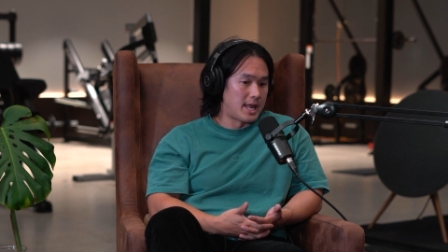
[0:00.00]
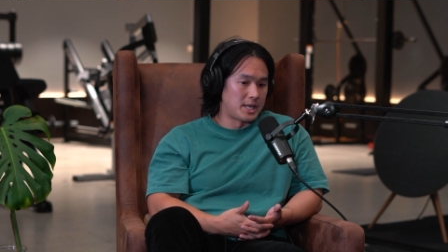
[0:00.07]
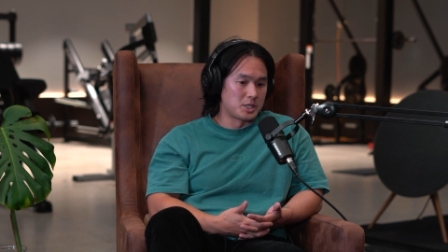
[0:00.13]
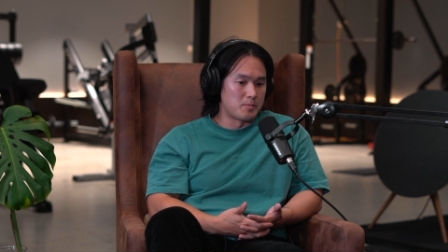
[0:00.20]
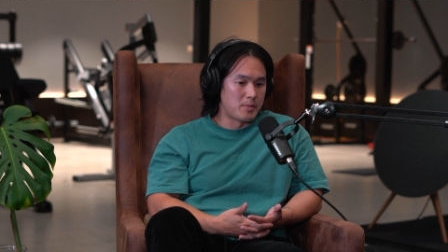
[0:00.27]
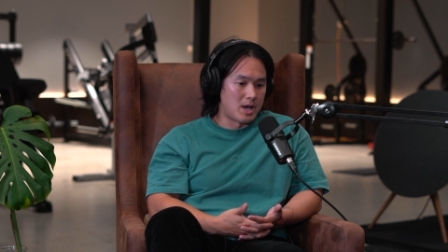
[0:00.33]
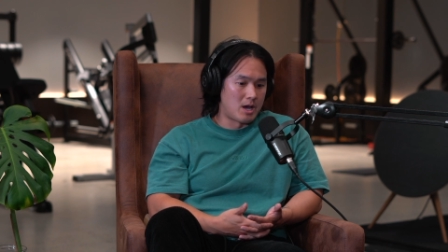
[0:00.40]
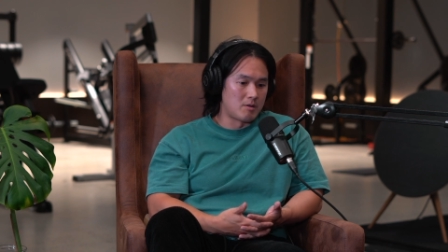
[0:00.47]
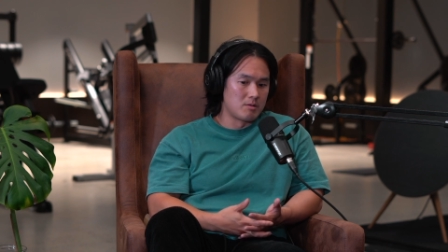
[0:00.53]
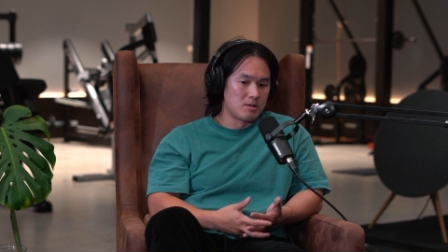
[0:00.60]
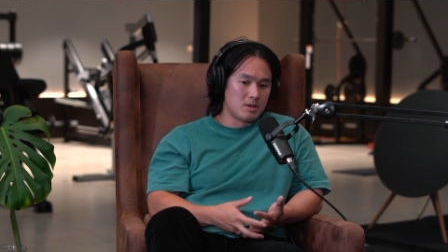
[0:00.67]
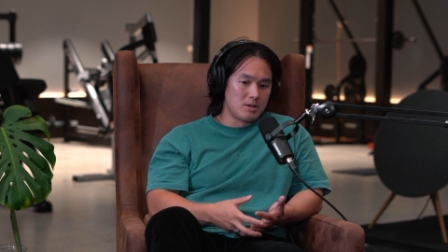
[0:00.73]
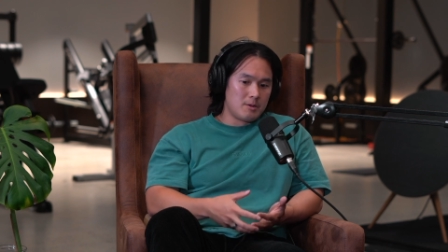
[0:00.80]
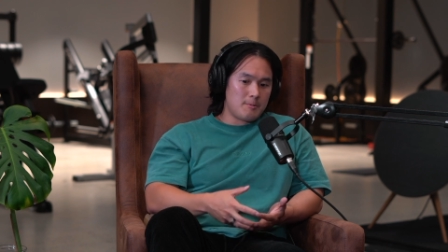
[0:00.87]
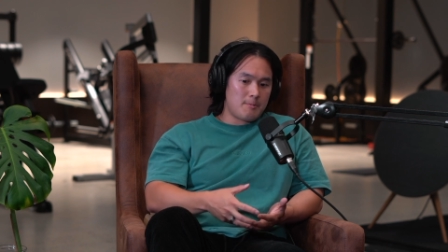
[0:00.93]
And it's about
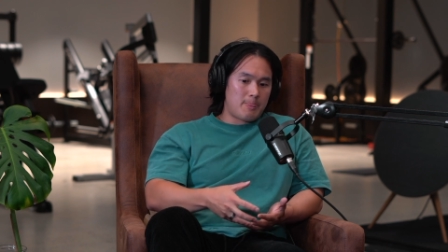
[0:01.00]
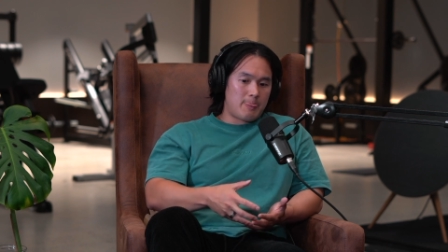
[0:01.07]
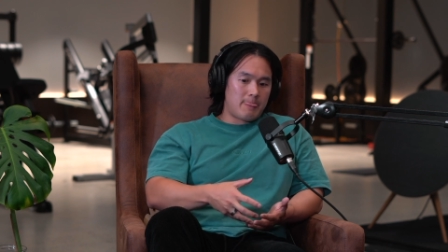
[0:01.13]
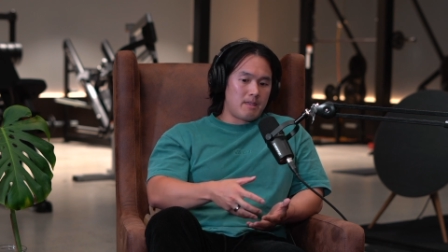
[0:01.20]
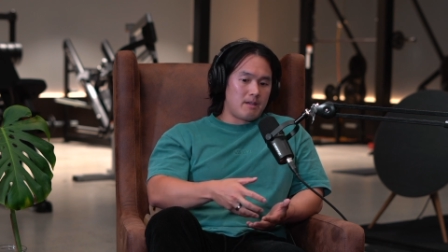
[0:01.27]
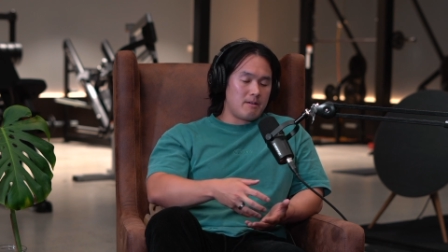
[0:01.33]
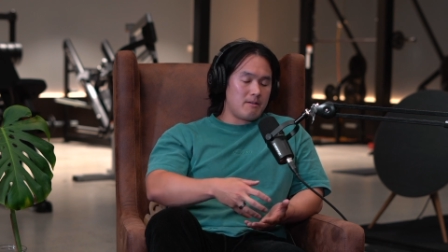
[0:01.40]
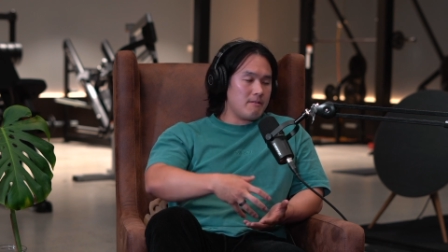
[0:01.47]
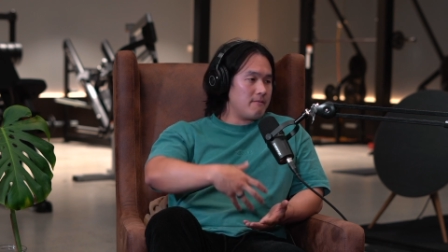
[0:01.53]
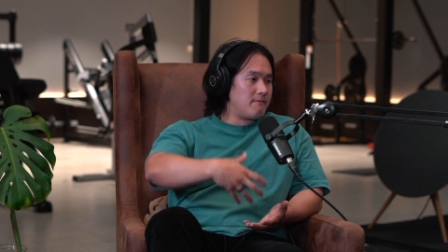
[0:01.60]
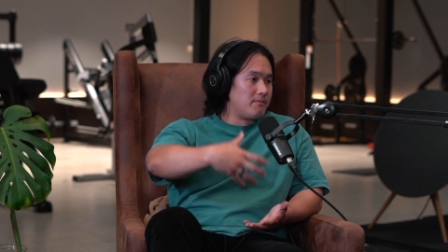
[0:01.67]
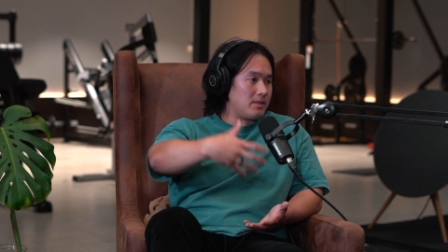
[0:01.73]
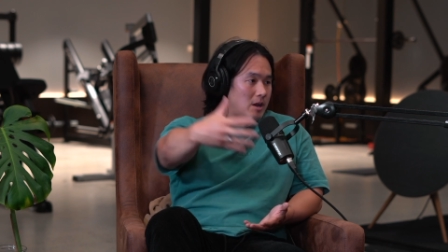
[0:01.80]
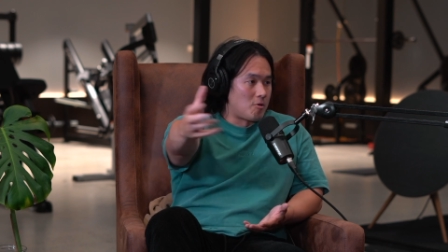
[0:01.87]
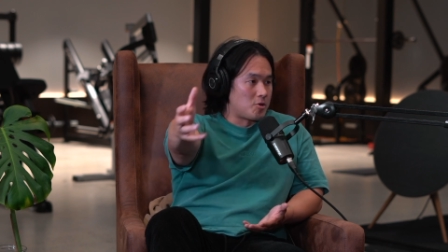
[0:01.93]

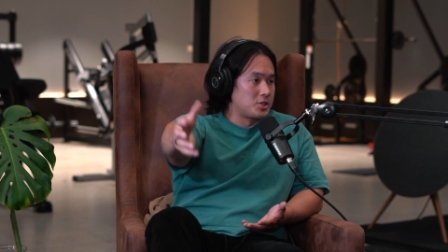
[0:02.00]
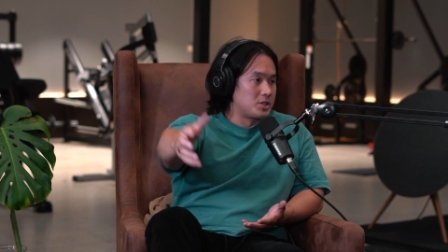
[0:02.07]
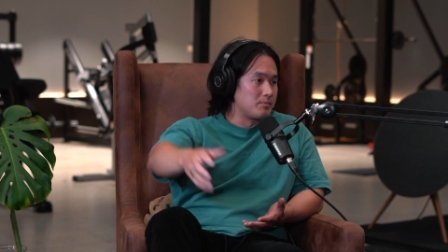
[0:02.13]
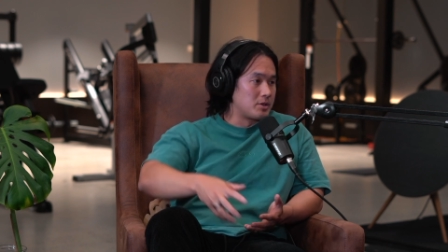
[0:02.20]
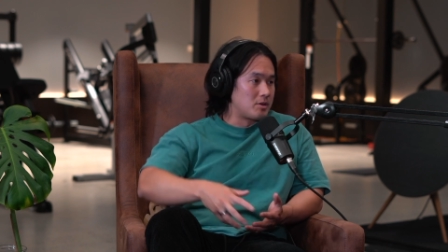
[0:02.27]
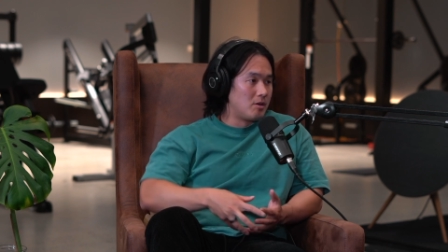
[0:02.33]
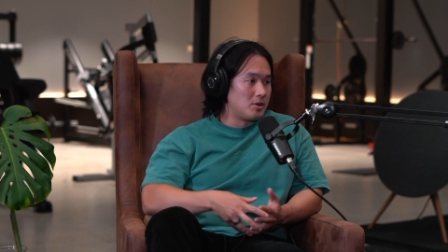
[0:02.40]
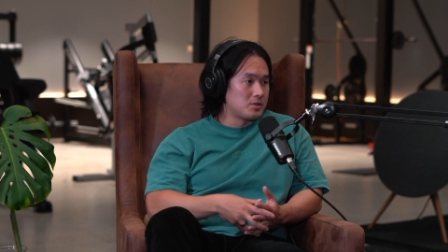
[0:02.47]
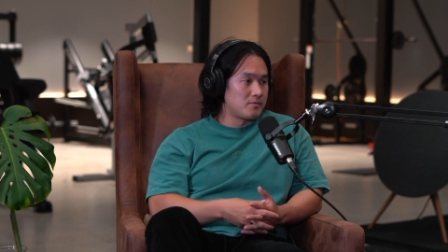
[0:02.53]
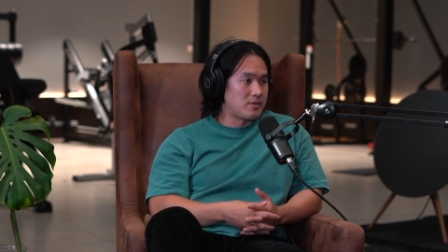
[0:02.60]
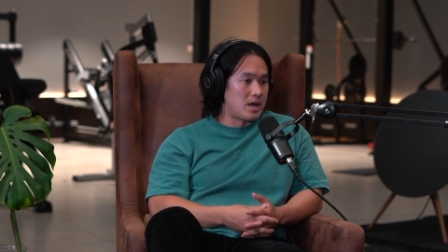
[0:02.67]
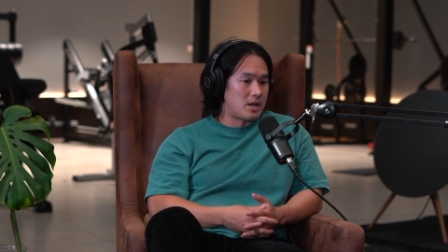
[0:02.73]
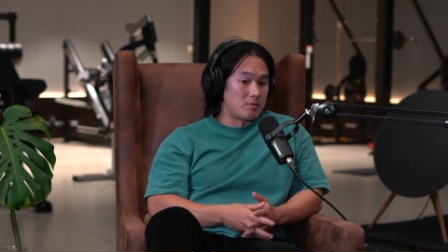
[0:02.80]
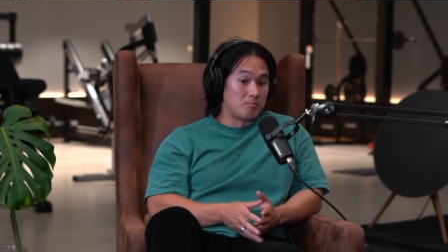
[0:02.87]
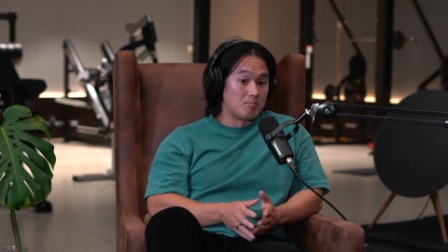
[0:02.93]
flourishing because
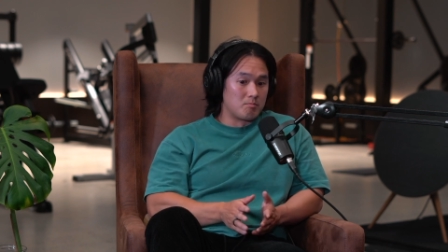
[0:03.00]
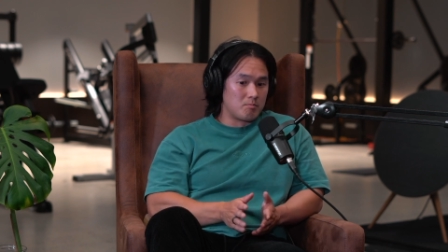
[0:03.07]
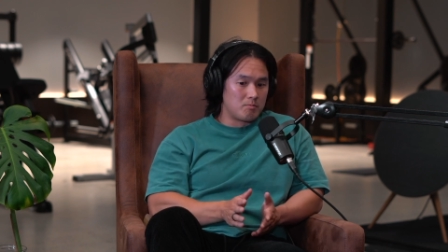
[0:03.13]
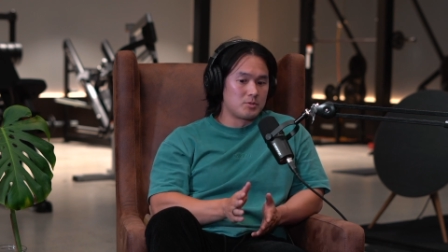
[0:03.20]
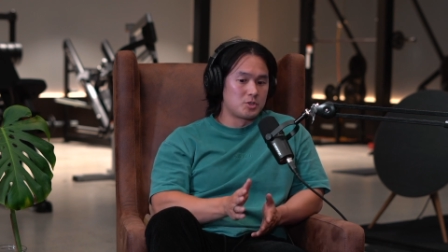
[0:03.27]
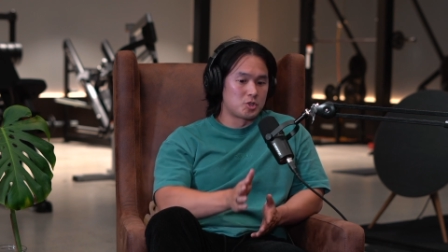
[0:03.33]
of that and